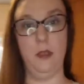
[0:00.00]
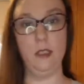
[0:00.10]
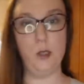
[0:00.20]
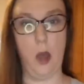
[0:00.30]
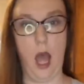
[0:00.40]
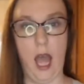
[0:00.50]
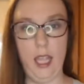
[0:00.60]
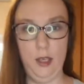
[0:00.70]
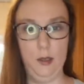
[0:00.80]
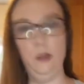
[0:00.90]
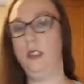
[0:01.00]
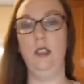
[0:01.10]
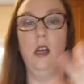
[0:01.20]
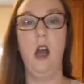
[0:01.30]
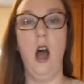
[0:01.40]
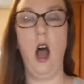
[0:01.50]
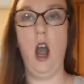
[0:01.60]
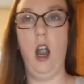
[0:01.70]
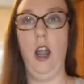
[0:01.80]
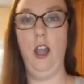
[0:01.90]
So I used
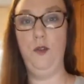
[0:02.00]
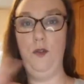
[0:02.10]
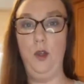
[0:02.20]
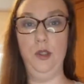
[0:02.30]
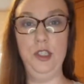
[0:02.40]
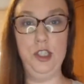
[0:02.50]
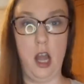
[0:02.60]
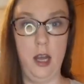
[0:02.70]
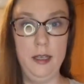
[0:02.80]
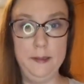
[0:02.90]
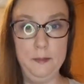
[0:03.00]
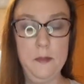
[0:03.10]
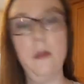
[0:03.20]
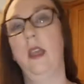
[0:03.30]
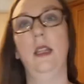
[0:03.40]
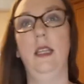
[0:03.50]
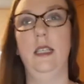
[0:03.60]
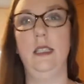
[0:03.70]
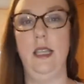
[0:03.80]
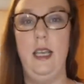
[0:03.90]
our infusion jug.
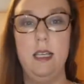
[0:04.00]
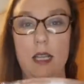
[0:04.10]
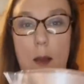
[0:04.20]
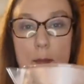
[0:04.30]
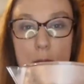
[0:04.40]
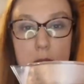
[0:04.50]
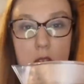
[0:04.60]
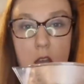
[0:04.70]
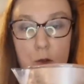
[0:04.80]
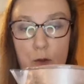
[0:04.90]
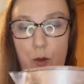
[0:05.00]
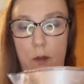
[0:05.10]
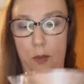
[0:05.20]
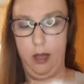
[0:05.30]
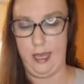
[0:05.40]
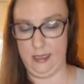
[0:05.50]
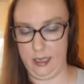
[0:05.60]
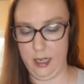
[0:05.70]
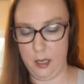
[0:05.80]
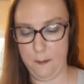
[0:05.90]
This is a BPA-free plastic,
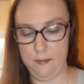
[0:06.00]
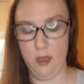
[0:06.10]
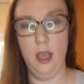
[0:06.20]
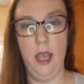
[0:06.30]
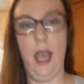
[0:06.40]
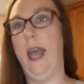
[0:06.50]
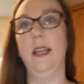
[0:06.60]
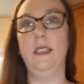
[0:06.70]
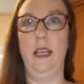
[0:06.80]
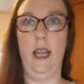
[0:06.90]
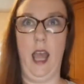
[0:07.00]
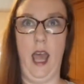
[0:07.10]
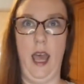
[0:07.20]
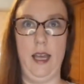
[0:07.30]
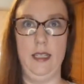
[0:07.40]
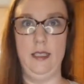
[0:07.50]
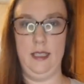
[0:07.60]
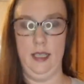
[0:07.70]
and it has